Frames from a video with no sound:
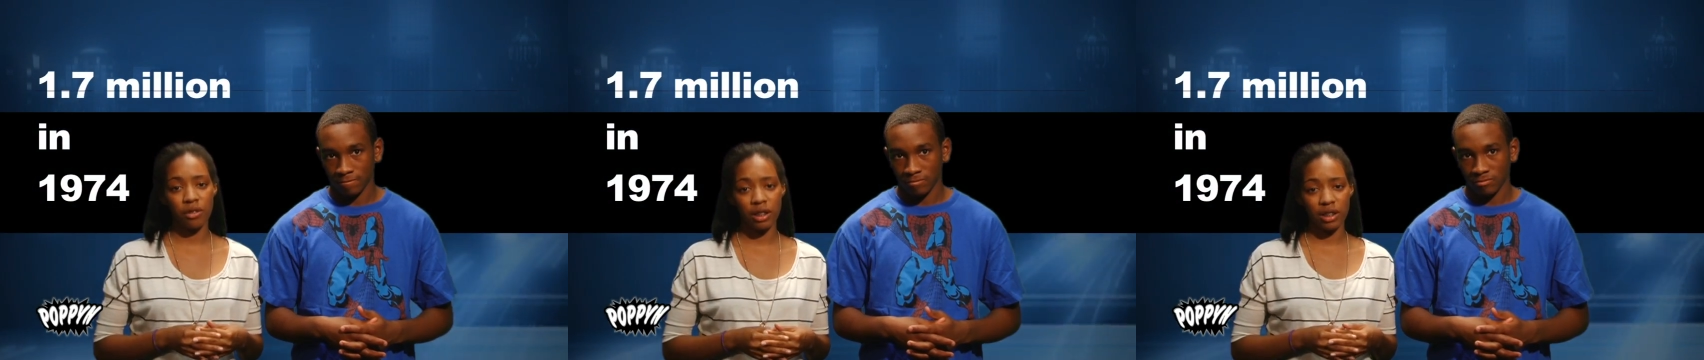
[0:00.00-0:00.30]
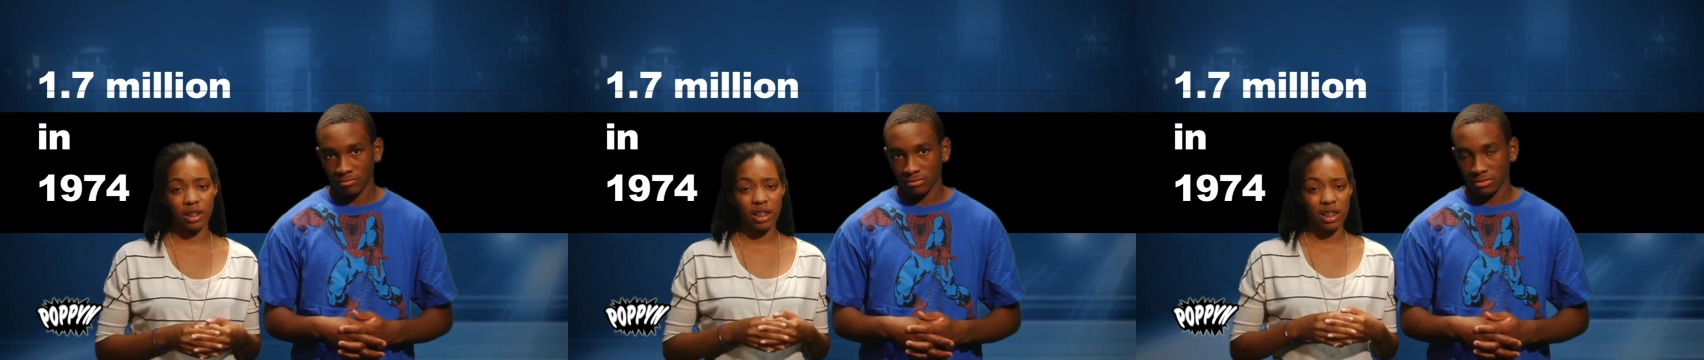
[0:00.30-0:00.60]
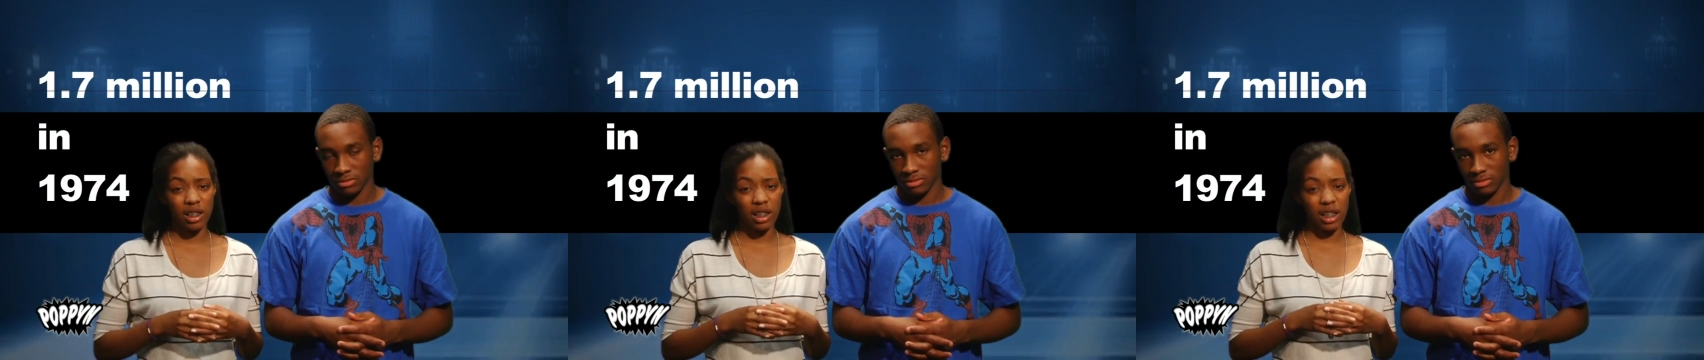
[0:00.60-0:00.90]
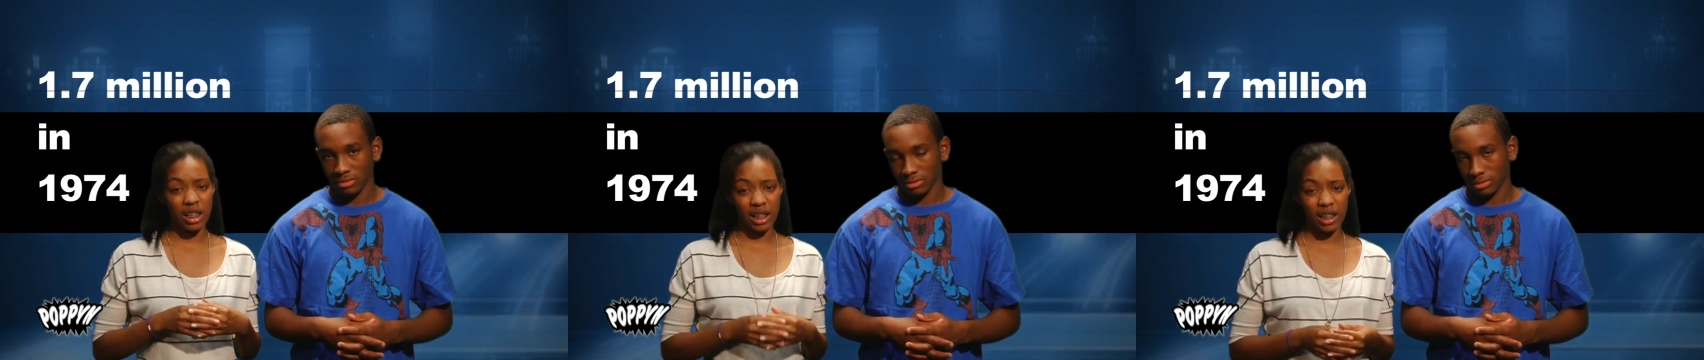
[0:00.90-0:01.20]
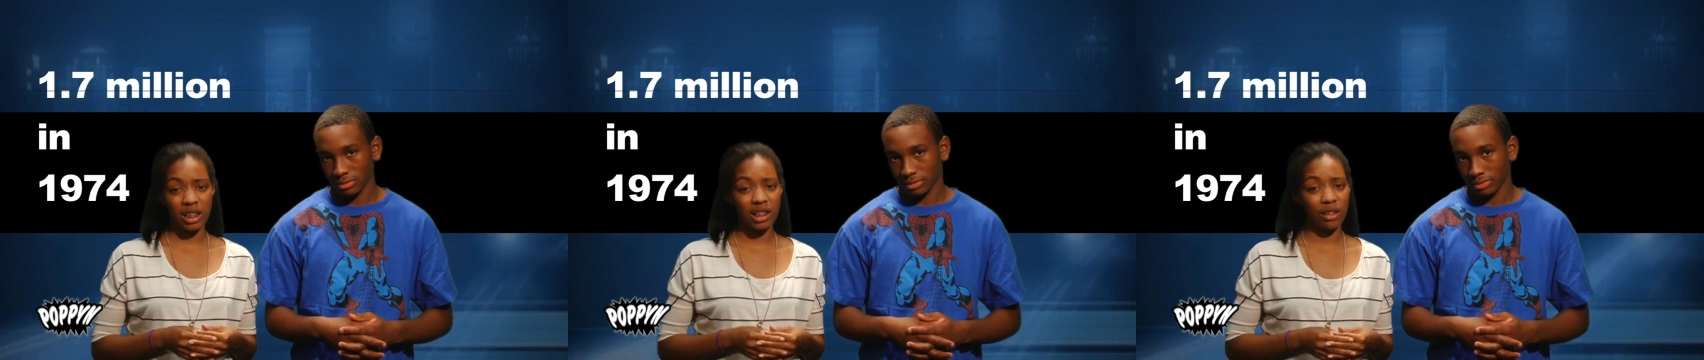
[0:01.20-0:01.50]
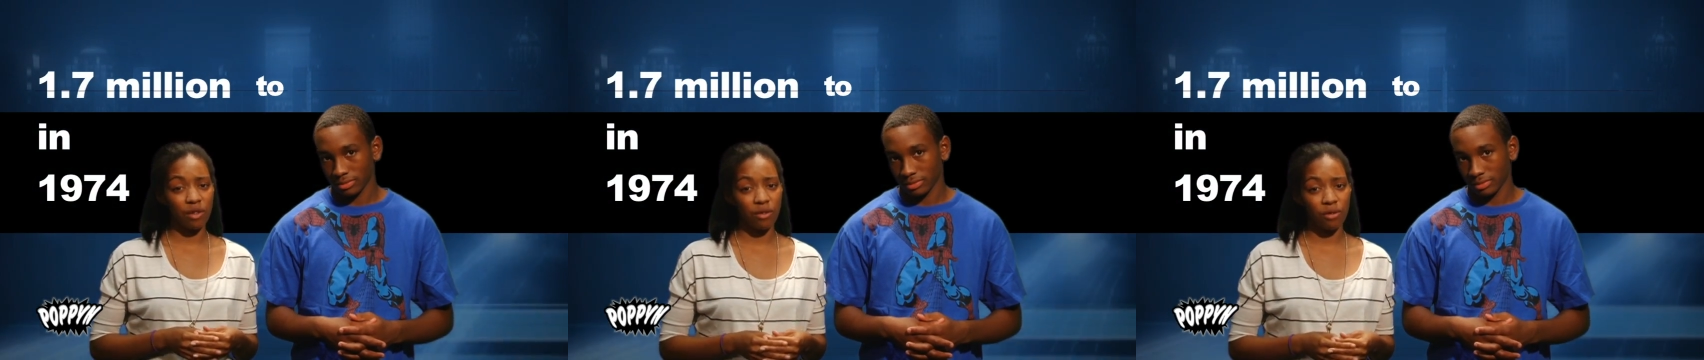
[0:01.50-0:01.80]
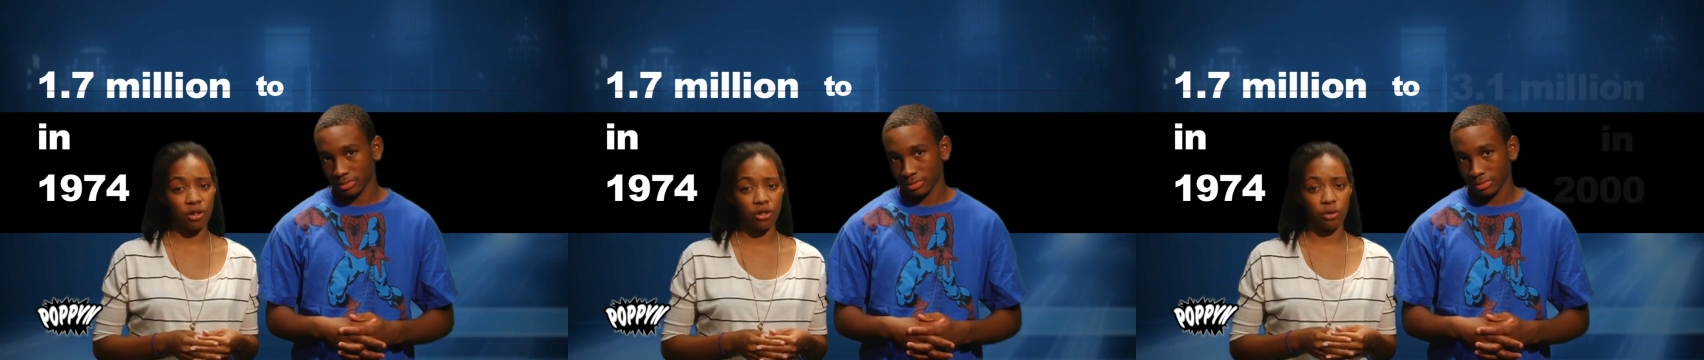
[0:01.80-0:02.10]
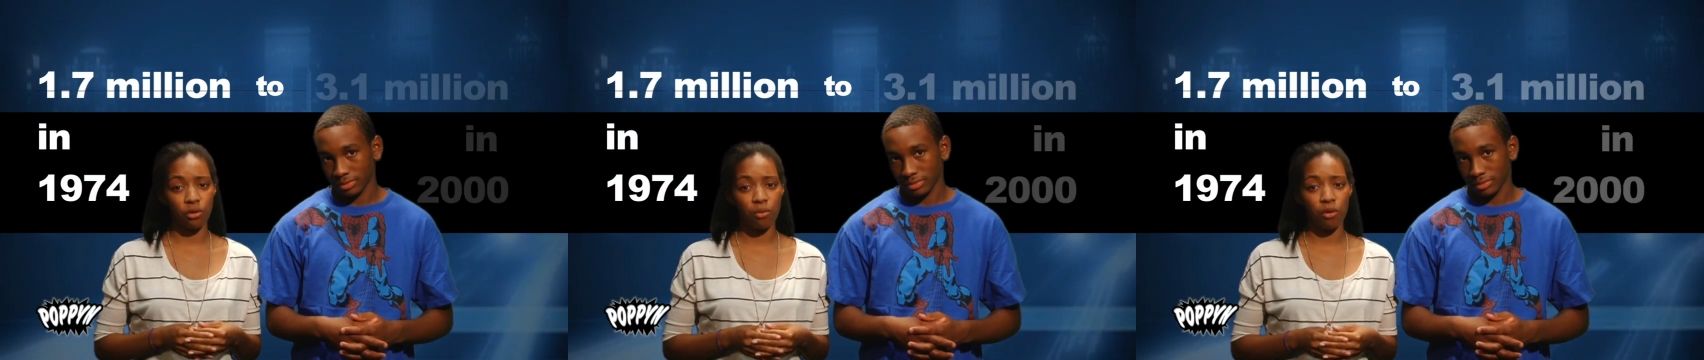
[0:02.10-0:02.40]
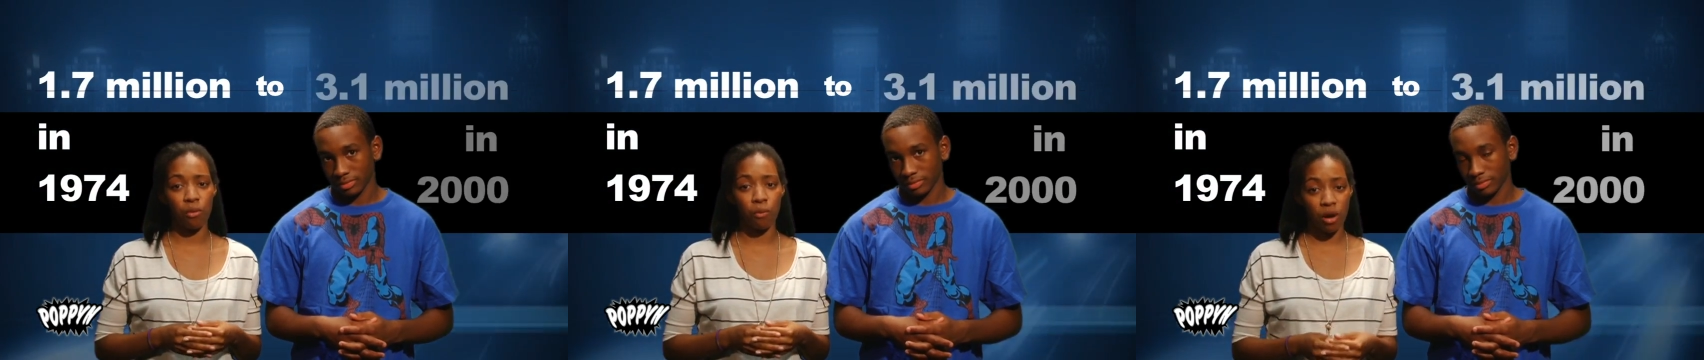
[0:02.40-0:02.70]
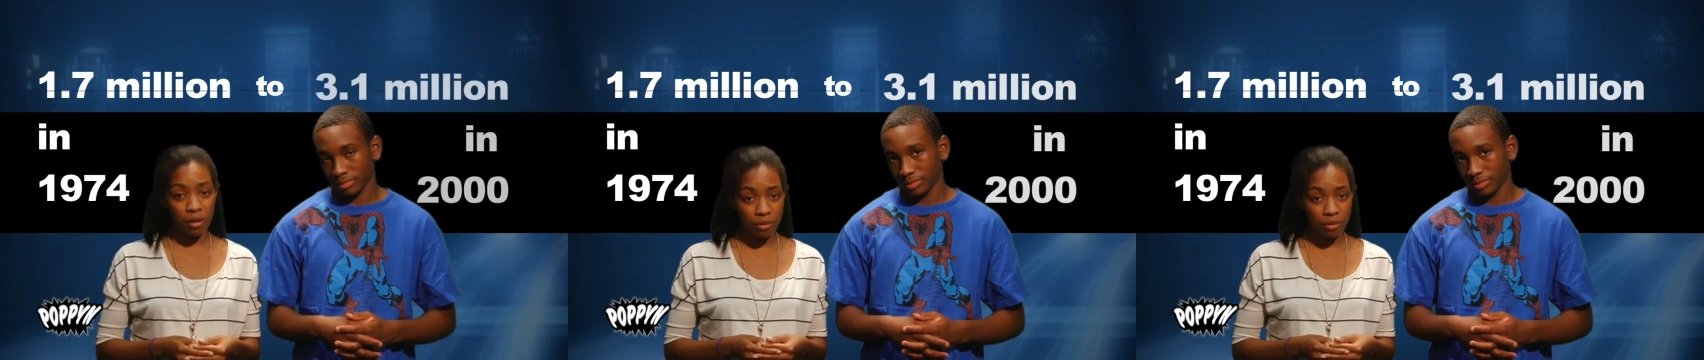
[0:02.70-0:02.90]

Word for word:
Speaker 1: million in 1974 to 3.1